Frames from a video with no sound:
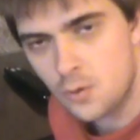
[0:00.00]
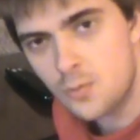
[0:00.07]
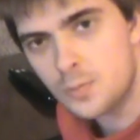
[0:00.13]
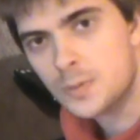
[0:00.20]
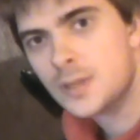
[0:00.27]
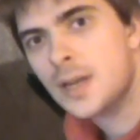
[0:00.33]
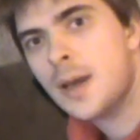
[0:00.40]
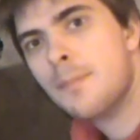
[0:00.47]

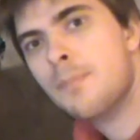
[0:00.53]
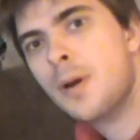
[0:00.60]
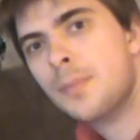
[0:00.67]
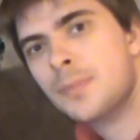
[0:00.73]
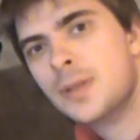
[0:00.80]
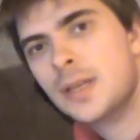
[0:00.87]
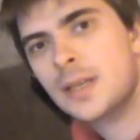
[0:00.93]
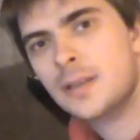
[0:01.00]
Oops, I
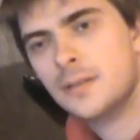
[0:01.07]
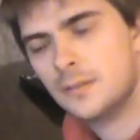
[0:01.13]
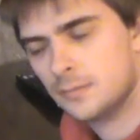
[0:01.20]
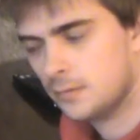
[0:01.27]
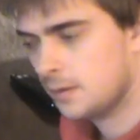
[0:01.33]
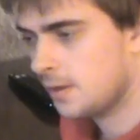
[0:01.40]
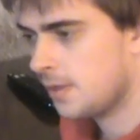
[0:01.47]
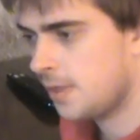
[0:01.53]
bumped the
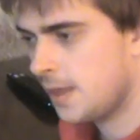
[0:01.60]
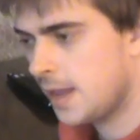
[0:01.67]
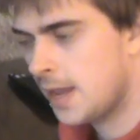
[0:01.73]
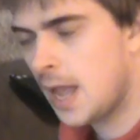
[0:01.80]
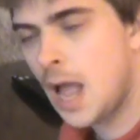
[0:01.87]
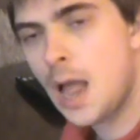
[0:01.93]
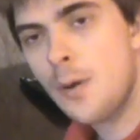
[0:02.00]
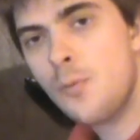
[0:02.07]

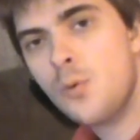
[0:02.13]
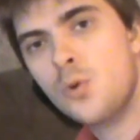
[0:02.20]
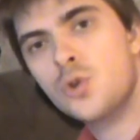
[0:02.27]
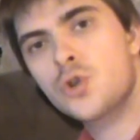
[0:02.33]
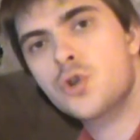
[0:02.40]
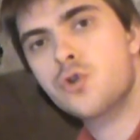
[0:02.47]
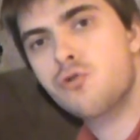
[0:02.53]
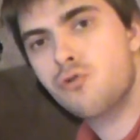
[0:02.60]
thing. I will
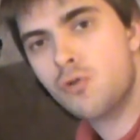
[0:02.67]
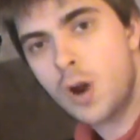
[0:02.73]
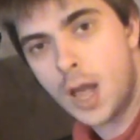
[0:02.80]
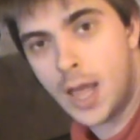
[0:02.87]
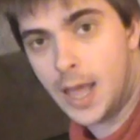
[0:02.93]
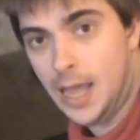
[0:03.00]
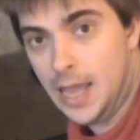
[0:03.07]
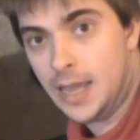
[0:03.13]

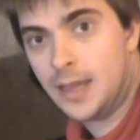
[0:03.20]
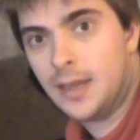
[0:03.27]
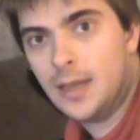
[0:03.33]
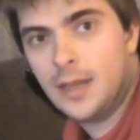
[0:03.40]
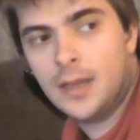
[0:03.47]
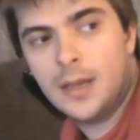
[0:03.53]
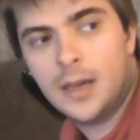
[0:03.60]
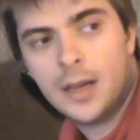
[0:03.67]
try
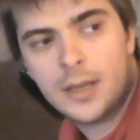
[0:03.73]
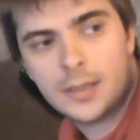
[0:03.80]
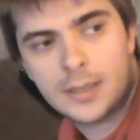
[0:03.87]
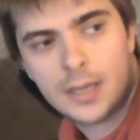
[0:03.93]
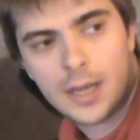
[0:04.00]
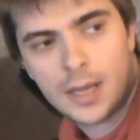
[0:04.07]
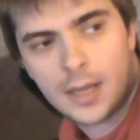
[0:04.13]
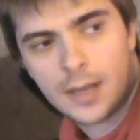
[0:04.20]

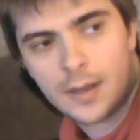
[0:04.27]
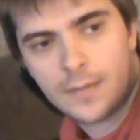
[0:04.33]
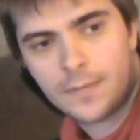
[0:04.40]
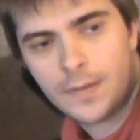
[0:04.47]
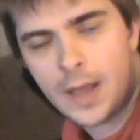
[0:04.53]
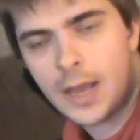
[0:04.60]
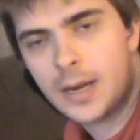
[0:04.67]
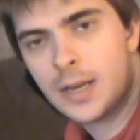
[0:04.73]
to
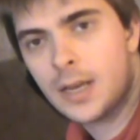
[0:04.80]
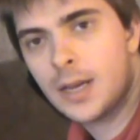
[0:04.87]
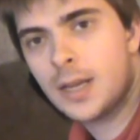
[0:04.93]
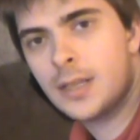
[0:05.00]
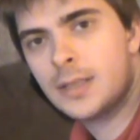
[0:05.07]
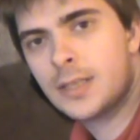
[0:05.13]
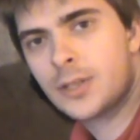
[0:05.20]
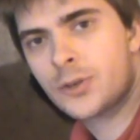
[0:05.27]
find
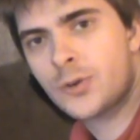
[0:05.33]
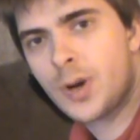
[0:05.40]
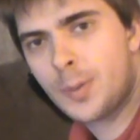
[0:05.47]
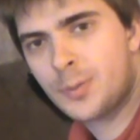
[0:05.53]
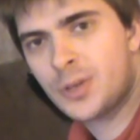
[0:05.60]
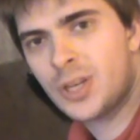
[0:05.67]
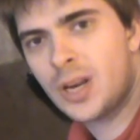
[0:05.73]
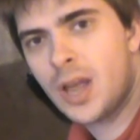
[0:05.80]
a
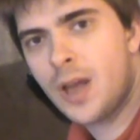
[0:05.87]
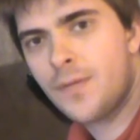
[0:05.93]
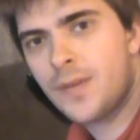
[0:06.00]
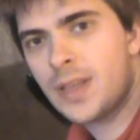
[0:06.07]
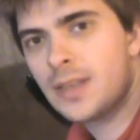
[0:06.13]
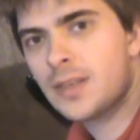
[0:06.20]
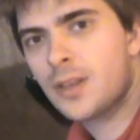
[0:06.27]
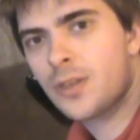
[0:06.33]
description of
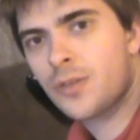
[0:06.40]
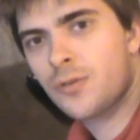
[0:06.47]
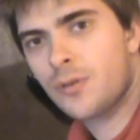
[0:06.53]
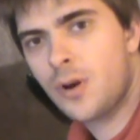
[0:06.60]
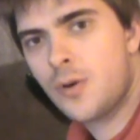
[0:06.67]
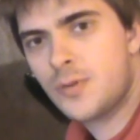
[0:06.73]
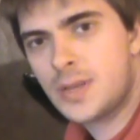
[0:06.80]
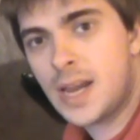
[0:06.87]
it to
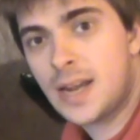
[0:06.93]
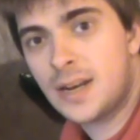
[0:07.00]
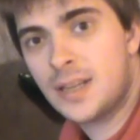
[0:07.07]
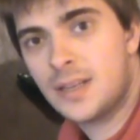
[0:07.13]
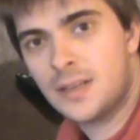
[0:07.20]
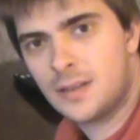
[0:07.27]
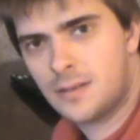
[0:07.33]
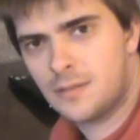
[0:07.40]
throw down
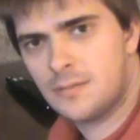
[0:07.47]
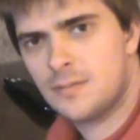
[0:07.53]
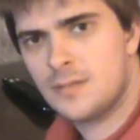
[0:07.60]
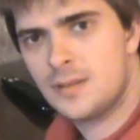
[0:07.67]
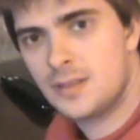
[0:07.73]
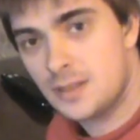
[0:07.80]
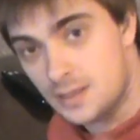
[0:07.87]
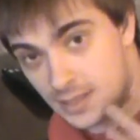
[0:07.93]
in
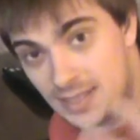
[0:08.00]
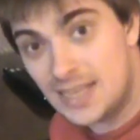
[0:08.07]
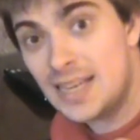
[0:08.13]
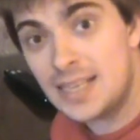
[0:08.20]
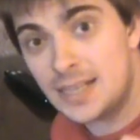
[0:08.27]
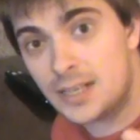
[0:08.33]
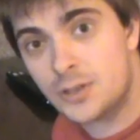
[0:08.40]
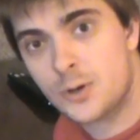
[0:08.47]

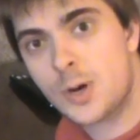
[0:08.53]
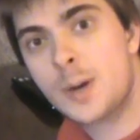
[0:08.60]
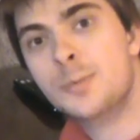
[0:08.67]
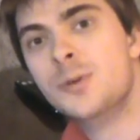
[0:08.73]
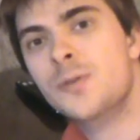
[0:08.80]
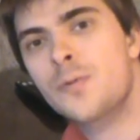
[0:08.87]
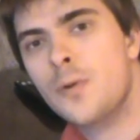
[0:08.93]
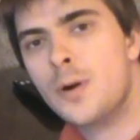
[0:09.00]
the
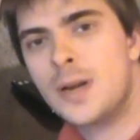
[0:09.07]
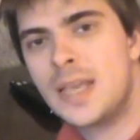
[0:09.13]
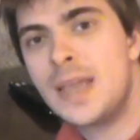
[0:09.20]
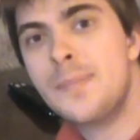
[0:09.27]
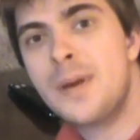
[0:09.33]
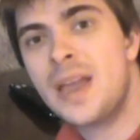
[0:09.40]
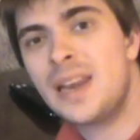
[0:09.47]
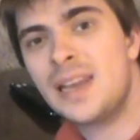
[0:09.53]
description for an
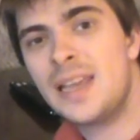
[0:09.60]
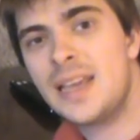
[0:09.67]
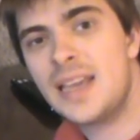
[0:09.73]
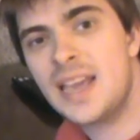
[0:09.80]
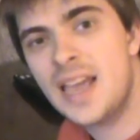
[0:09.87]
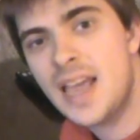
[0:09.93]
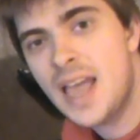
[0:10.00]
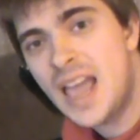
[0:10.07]
eBay link.